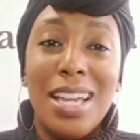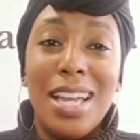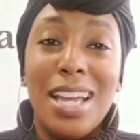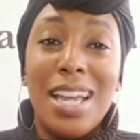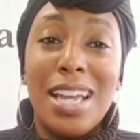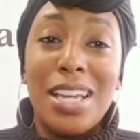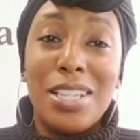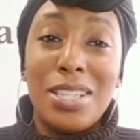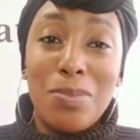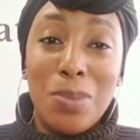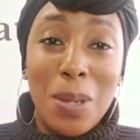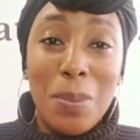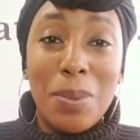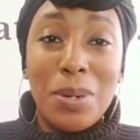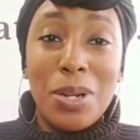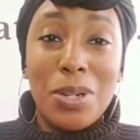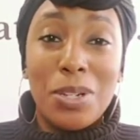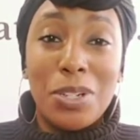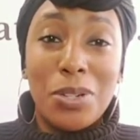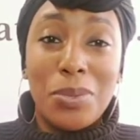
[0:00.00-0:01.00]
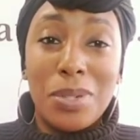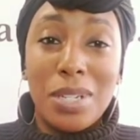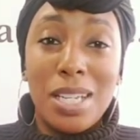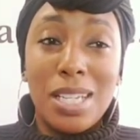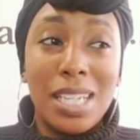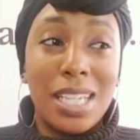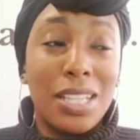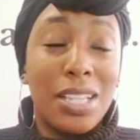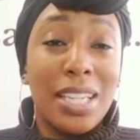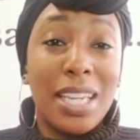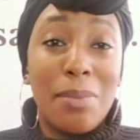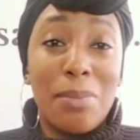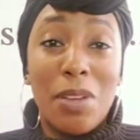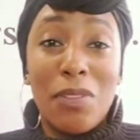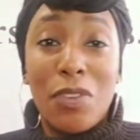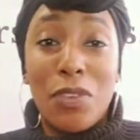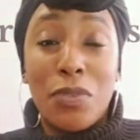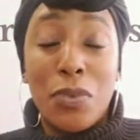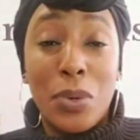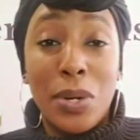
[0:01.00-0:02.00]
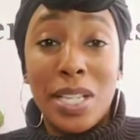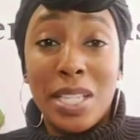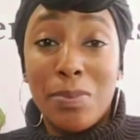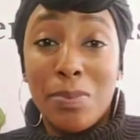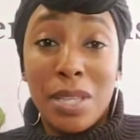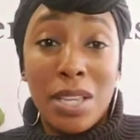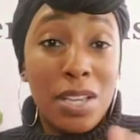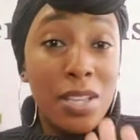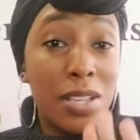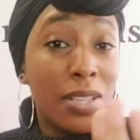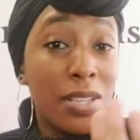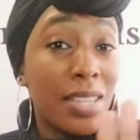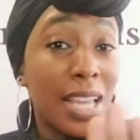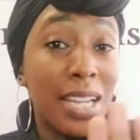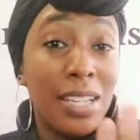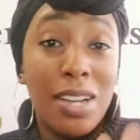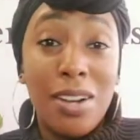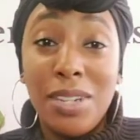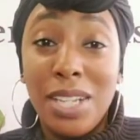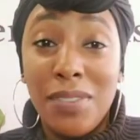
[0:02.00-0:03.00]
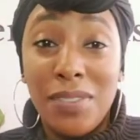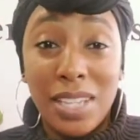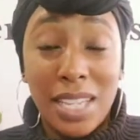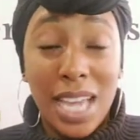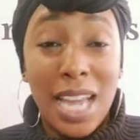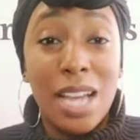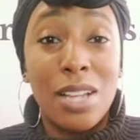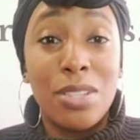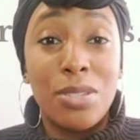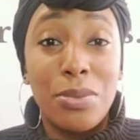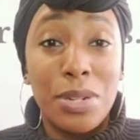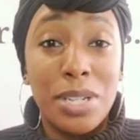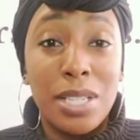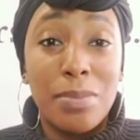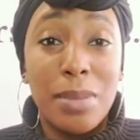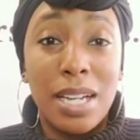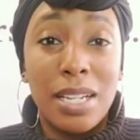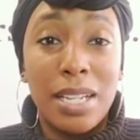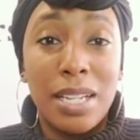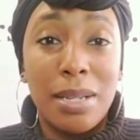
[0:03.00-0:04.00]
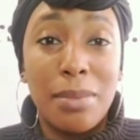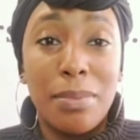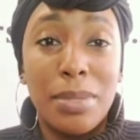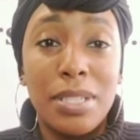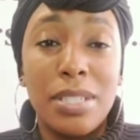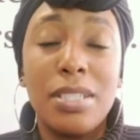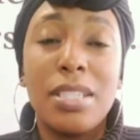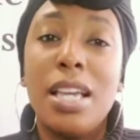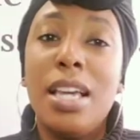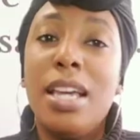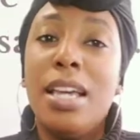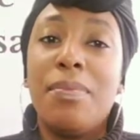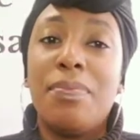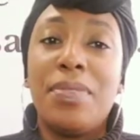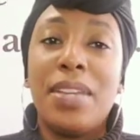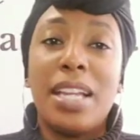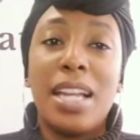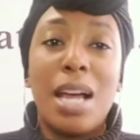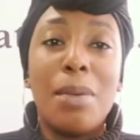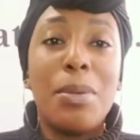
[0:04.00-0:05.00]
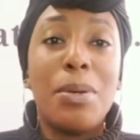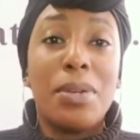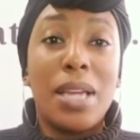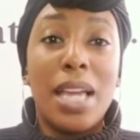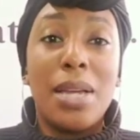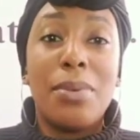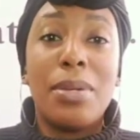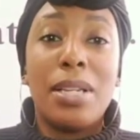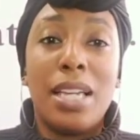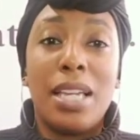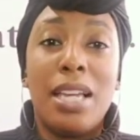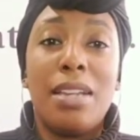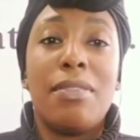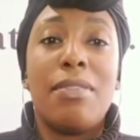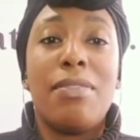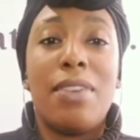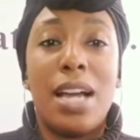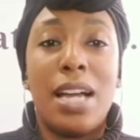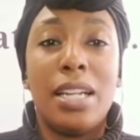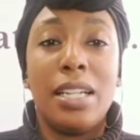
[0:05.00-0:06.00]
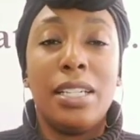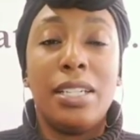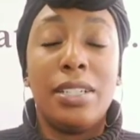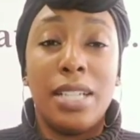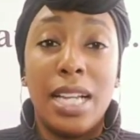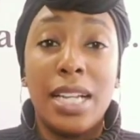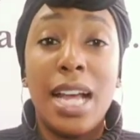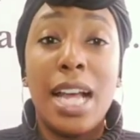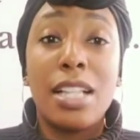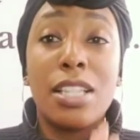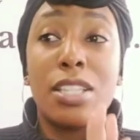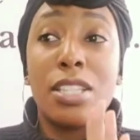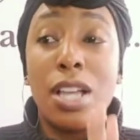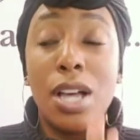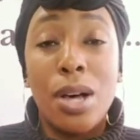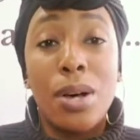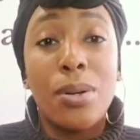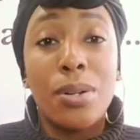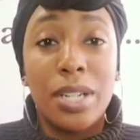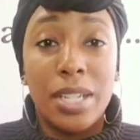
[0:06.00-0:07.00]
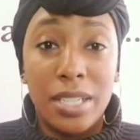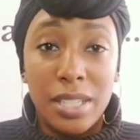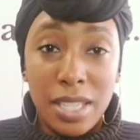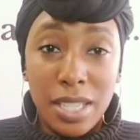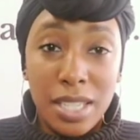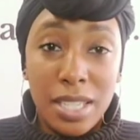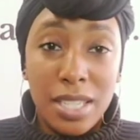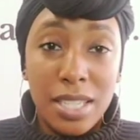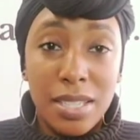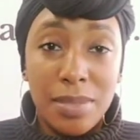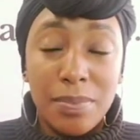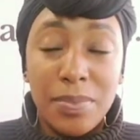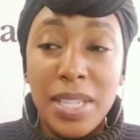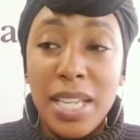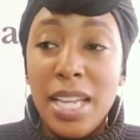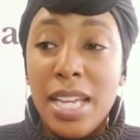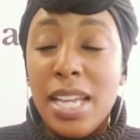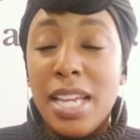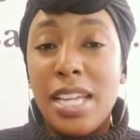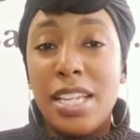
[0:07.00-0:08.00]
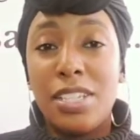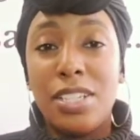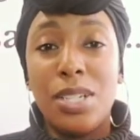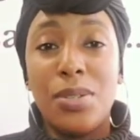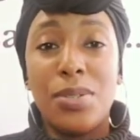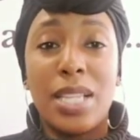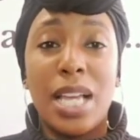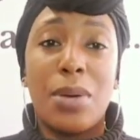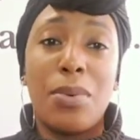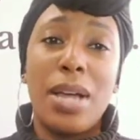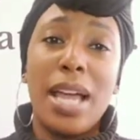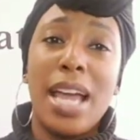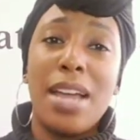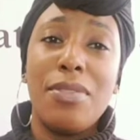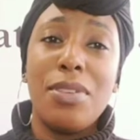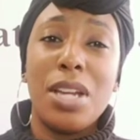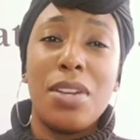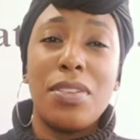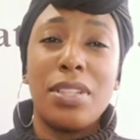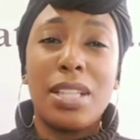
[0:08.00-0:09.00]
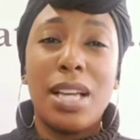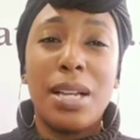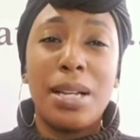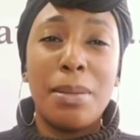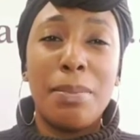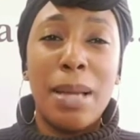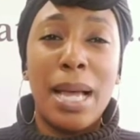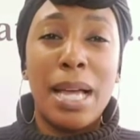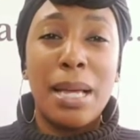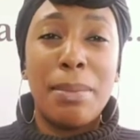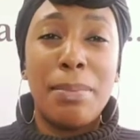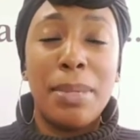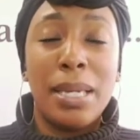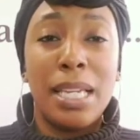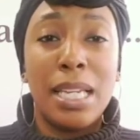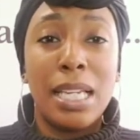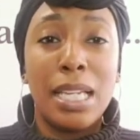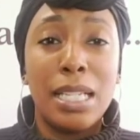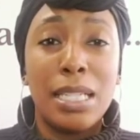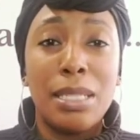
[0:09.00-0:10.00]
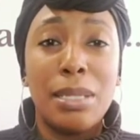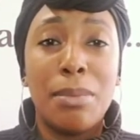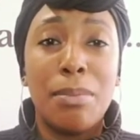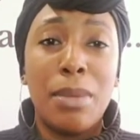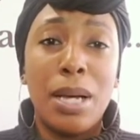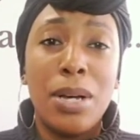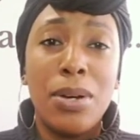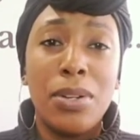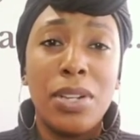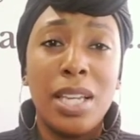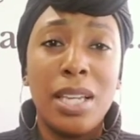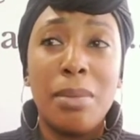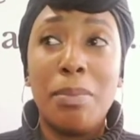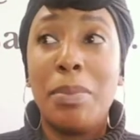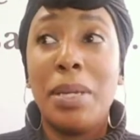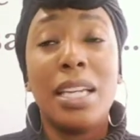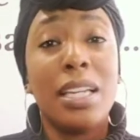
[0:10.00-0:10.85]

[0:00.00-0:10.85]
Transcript: and sweep it under the rug and look at me for voicemails that don't even count towards my numbers, then I'm okay with getting fired. And I told her this. And she was like, well, have you ever thought about being demoted?